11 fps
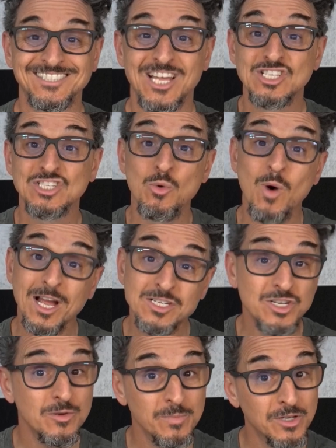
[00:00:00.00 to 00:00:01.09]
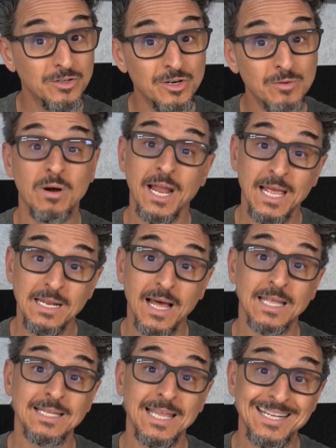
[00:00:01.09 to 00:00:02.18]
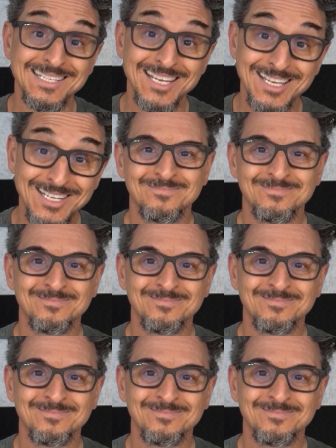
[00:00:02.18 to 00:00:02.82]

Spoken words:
So why should you build your brand on LinkedIn?